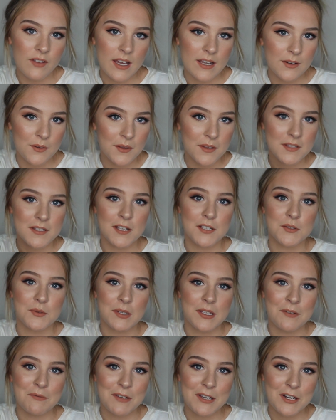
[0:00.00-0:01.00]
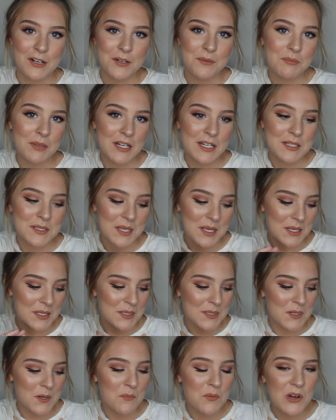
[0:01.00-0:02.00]
I know that sounds really weird, but it's like
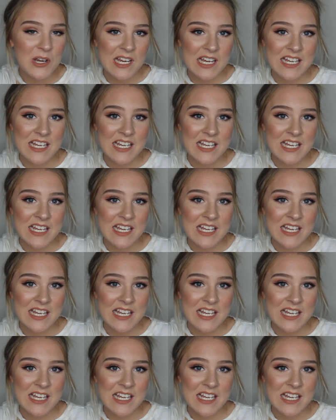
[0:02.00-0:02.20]
super